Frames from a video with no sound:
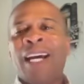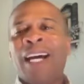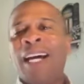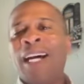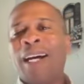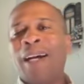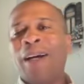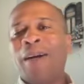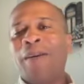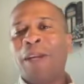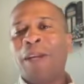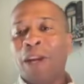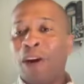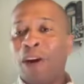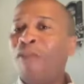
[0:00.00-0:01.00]
Um,
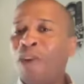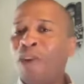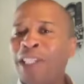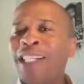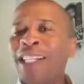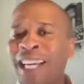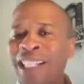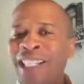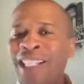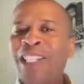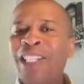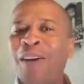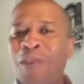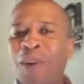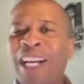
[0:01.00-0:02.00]
you know, fortunately,
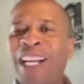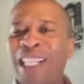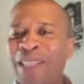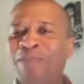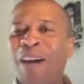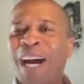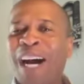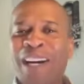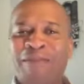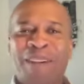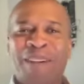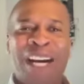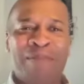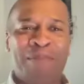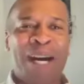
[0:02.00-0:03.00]
somewhat inspired
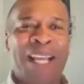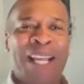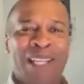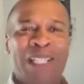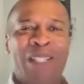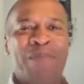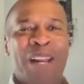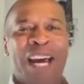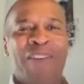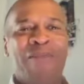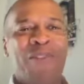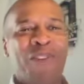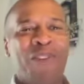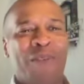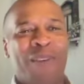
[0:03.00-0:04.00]
by by this
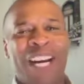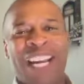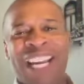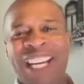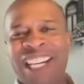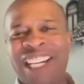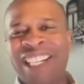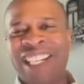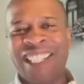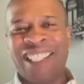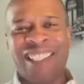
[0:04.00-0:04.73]
platform right here,